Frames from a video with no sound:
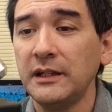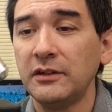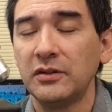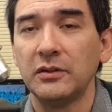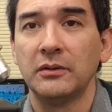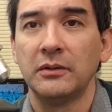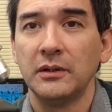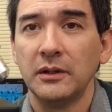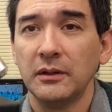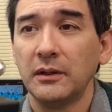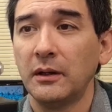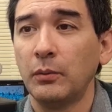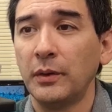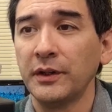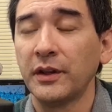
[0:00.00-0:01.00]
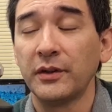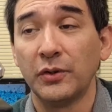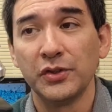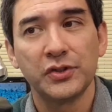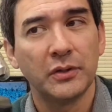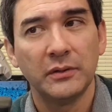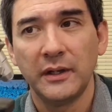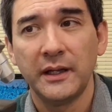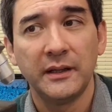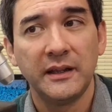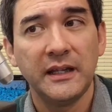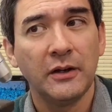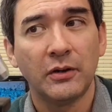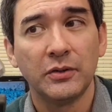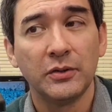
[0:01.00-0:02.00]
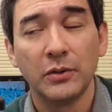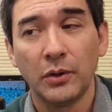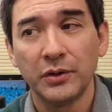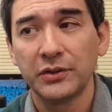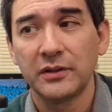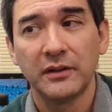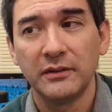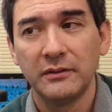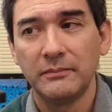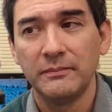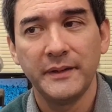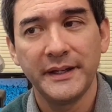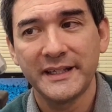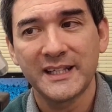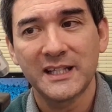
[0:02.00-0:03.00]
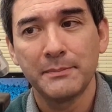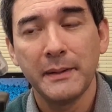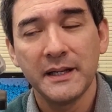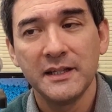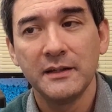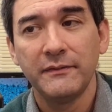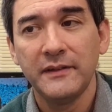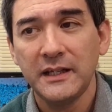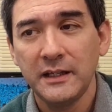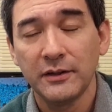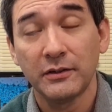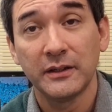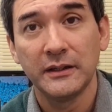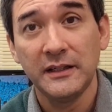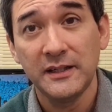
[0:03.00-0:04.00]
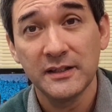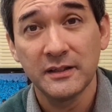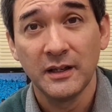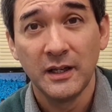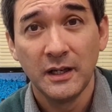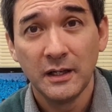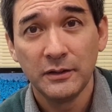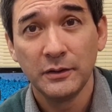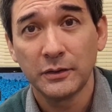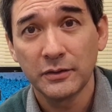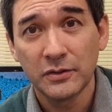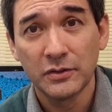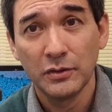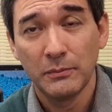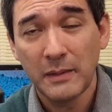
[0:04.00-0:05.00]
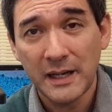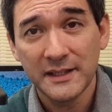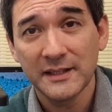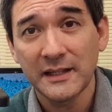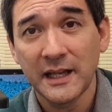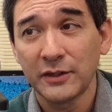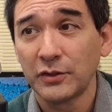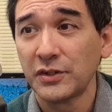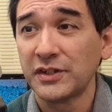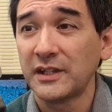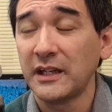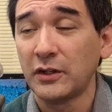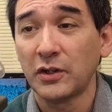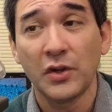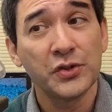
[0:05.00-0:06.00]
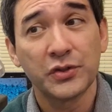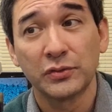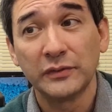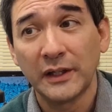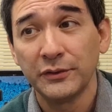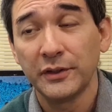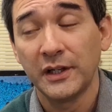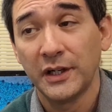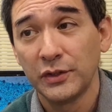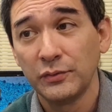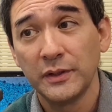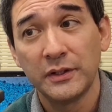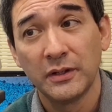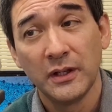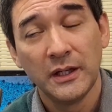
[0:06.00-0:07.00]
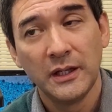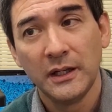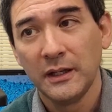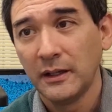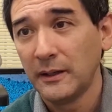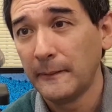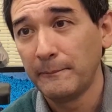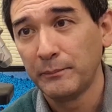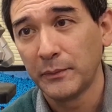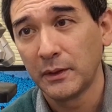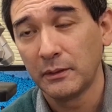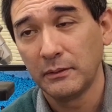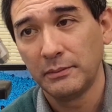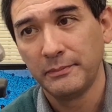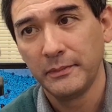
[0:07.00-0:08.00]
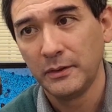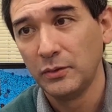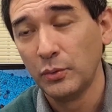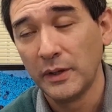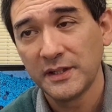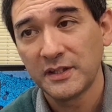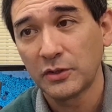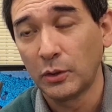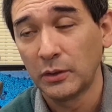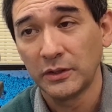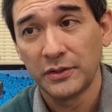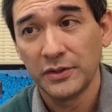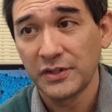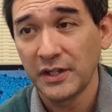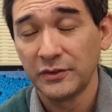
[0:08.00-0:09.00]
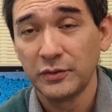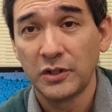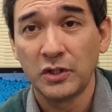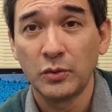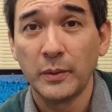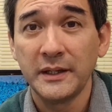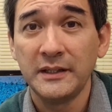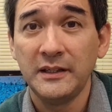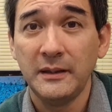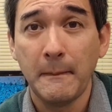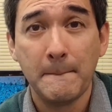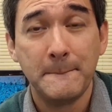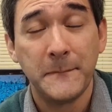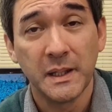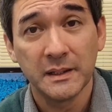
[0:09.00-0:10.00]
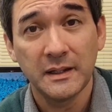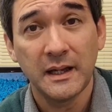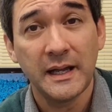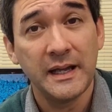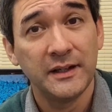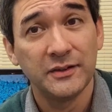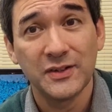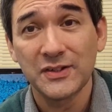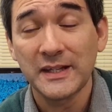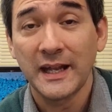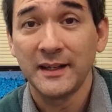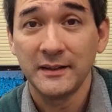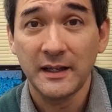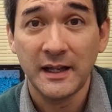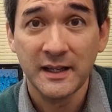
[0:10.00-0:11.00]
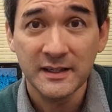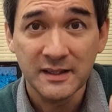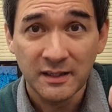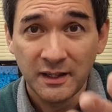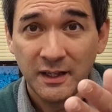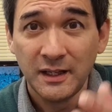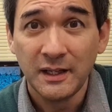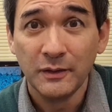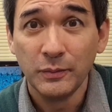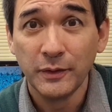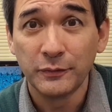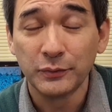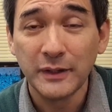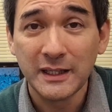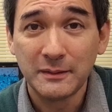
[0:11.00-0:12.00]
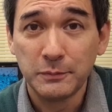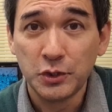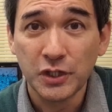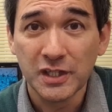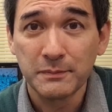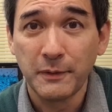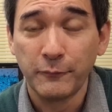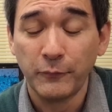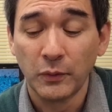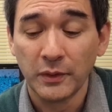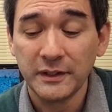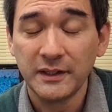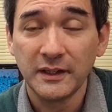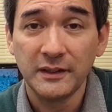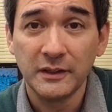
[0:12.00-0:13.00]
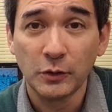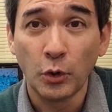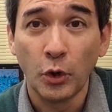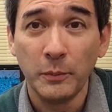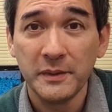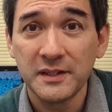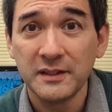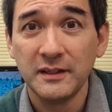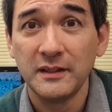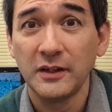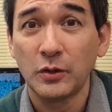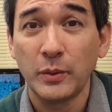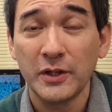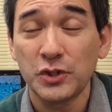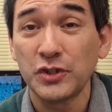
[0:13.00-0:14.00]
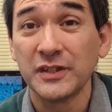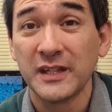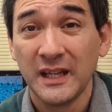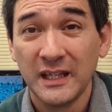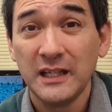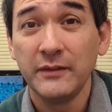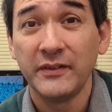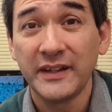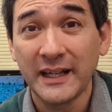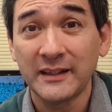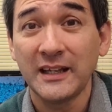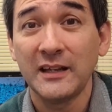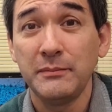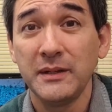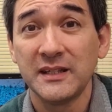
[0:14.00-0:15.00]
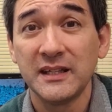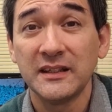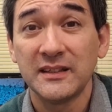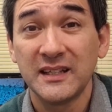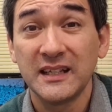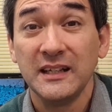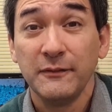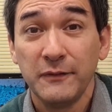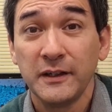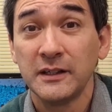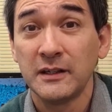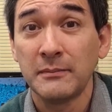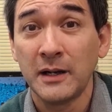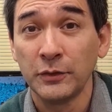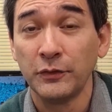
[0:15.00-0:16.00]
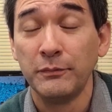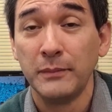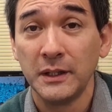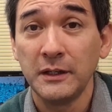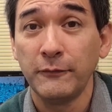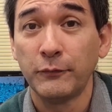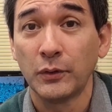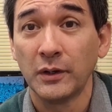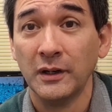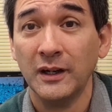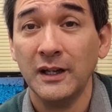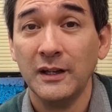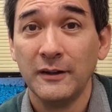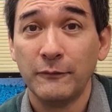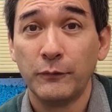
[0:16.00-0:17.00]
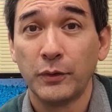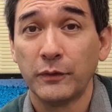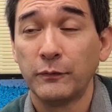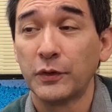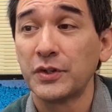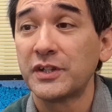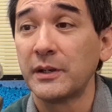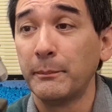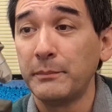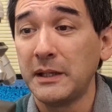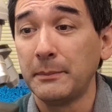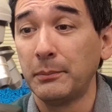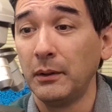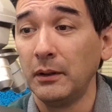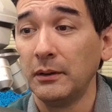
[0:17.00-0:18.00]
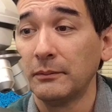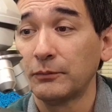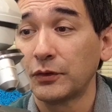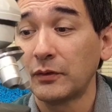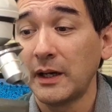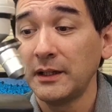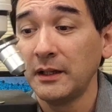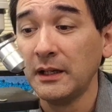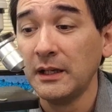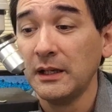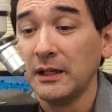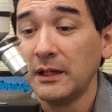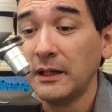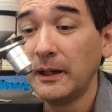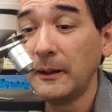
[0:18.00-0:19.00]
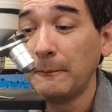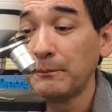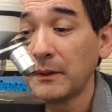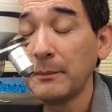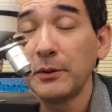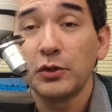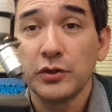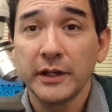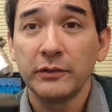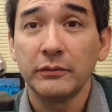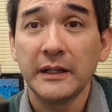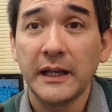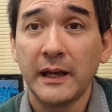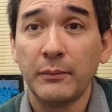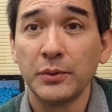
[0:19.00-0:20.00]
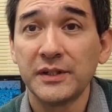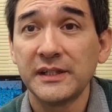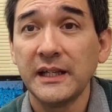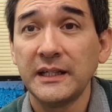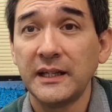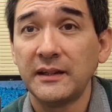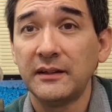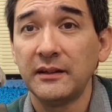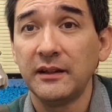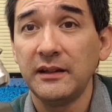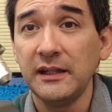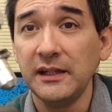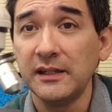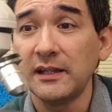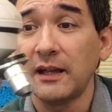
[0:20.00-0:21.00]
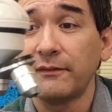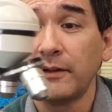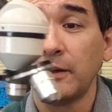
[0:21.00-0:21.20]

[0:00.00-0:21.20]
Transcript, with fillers: into uh, one of those, and they are not expensive either, at least not to my standards. They cost around a hundred Um, U S dollars, one hundred twenty, but I understand, as we've read just before in the in the comments and in the questions, even that can be a significant amount of money for for for some people, right? Um, but generally, I would say that uh, these have